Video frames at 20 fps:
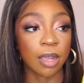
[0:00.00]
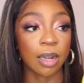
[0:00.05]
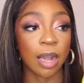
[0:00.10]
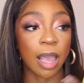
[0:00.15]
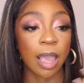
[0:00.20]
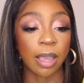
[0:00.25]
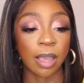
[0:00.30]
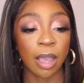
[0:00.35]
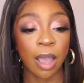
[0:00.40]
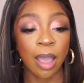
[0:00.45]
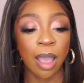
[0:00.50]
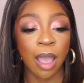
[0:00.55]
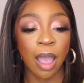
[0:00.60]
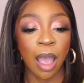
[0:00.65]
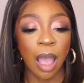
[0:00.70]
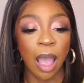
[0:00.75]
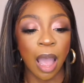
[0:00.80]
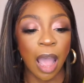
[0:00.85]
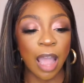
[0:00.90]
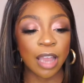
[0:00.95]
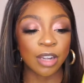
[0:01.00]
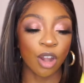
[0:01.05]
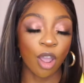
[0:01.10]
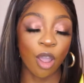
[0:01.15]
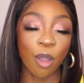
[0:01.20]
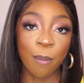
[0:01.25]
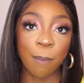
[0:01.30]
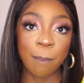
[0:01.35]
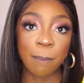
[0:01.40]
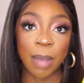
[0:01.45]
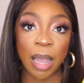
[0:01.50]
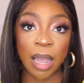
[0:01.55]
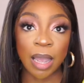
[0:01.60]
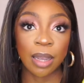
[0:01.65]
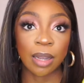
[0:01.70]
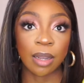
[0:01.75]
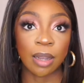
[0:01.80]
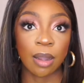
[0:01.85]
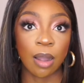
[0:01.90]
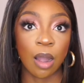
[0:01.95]
Like, I know
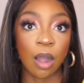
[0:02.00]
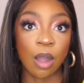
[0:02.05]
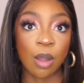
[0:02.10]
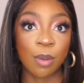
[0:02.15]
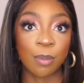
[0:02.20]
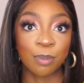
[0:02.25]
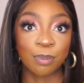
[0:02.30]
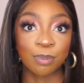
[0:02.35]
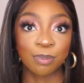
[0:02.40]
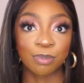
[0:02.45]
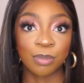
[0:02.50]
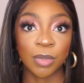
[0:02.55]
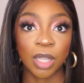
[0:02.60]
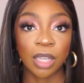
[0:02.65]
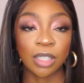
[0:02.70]
MAC kind